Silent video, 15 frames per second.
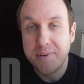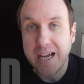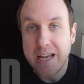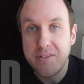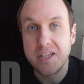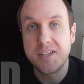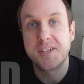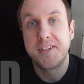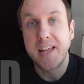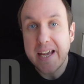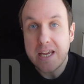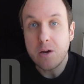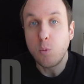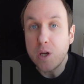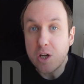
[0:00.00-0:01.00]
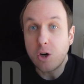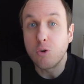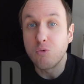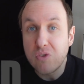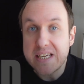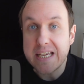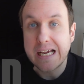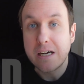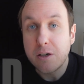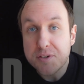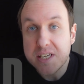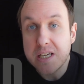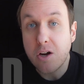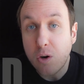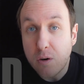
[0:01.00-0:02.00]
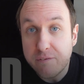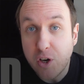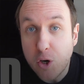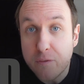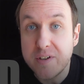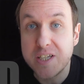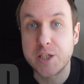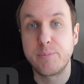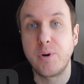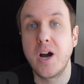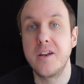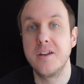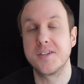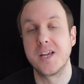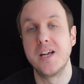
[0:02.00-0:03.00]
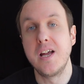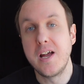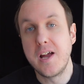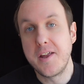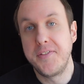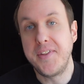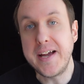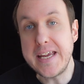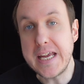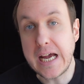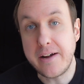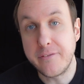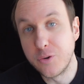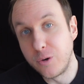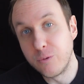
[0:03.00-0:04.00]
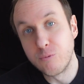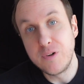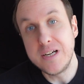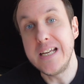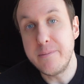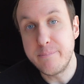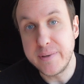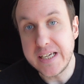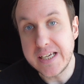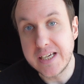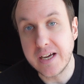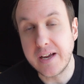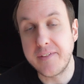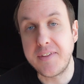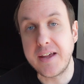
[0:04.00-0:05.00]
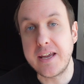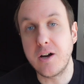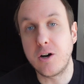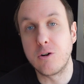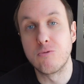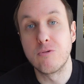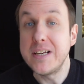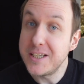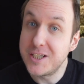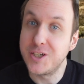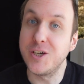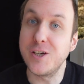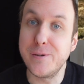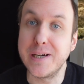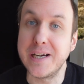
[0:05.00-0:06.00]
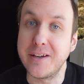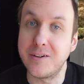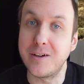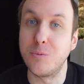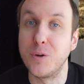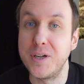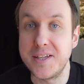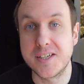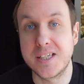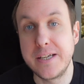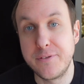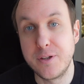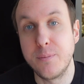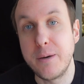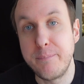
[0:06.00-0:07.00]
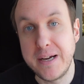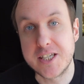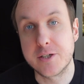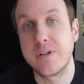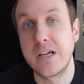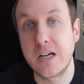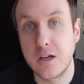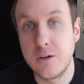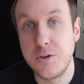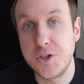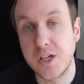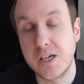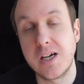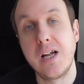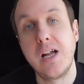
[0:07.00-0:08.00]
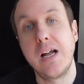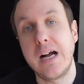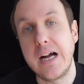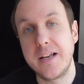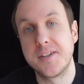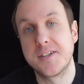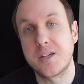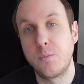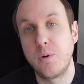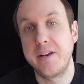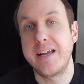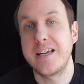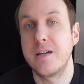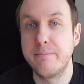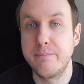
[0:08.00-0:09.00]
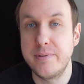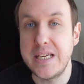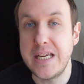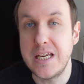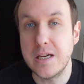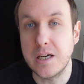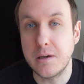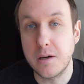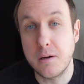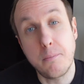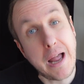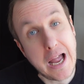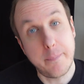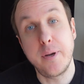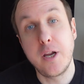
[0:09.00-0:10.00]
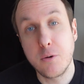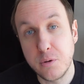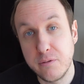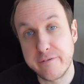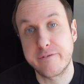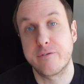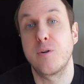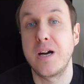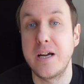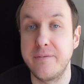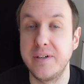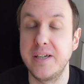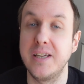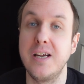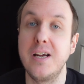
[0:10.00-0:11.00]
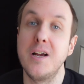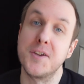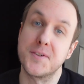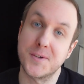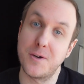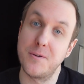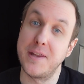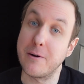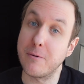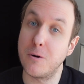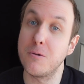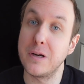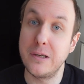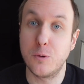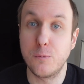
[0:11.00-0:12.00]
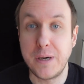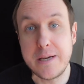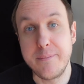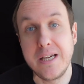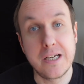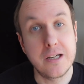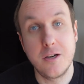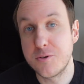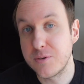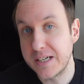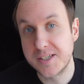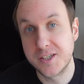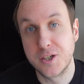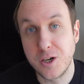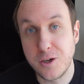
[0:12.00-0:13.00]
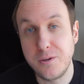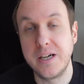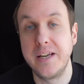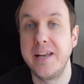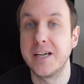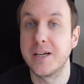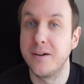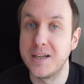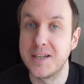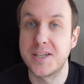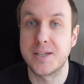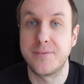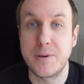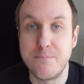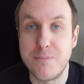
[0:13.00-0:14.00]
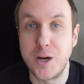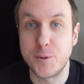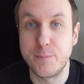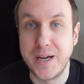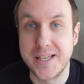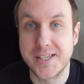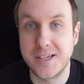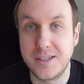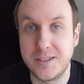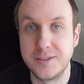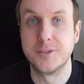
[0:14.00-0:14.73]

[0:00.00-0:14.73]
David and today we are rehousing our velvet spiders. They have gotten really big, they are really cute, and I wanted to give them a better enclosure and somewhere they can be happier and thrive in. So their old little baby enclosure has to go and they're going to something much better.